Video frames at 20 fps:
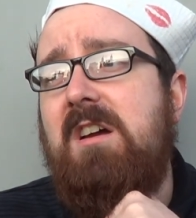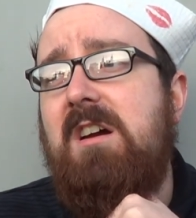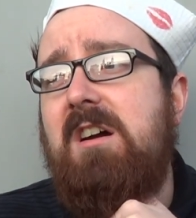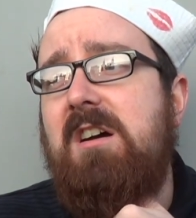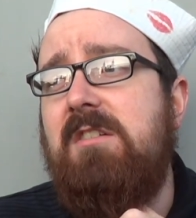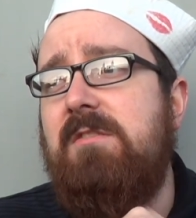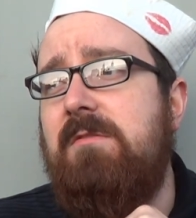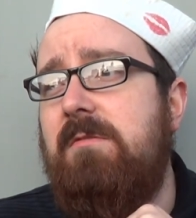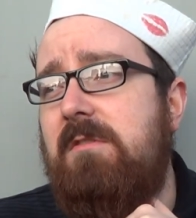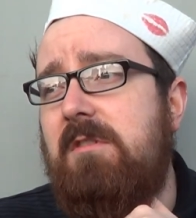
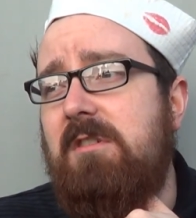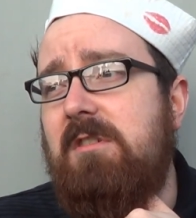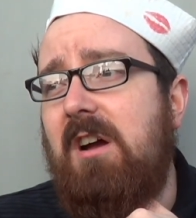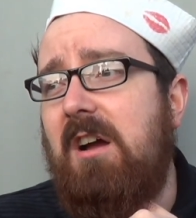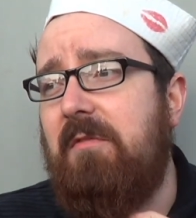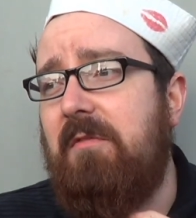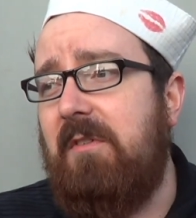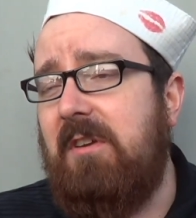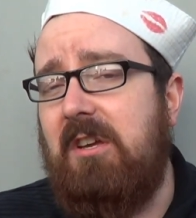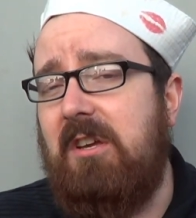and yeah,
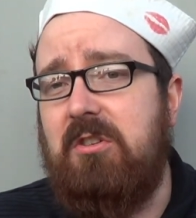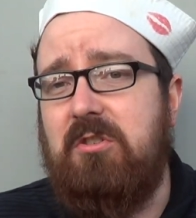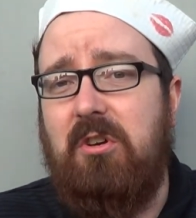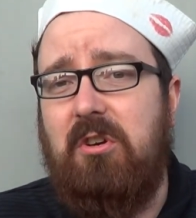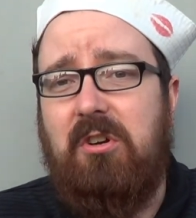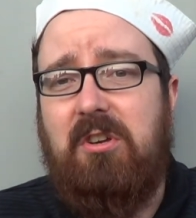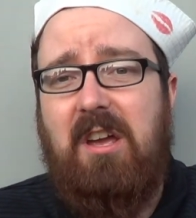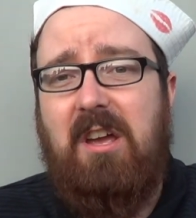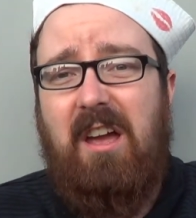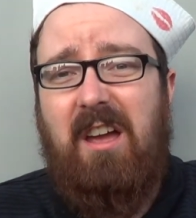I think it's
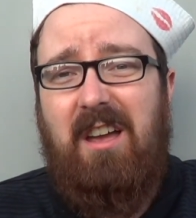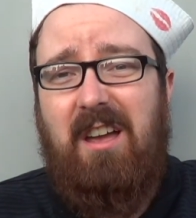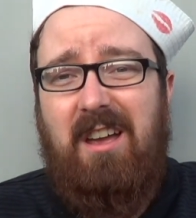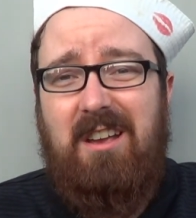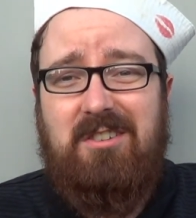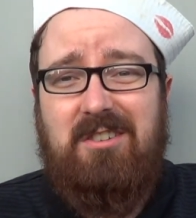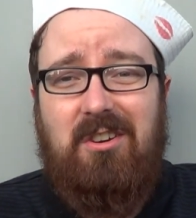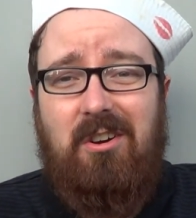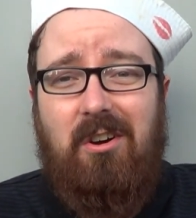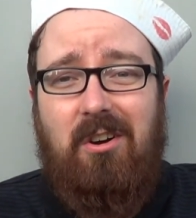okay.
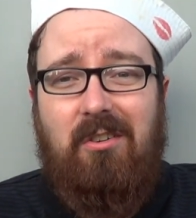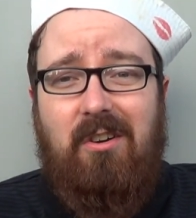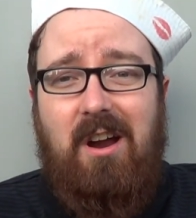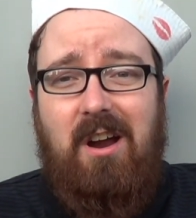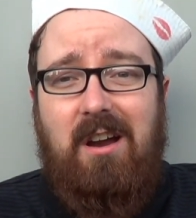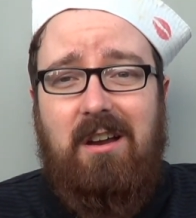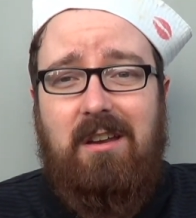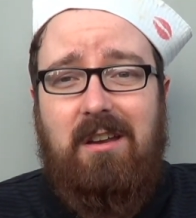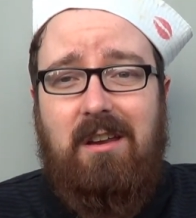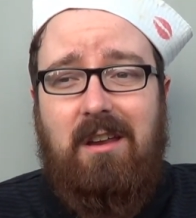It's all
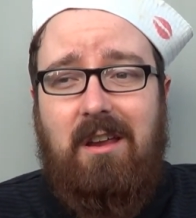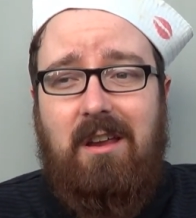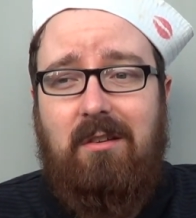right.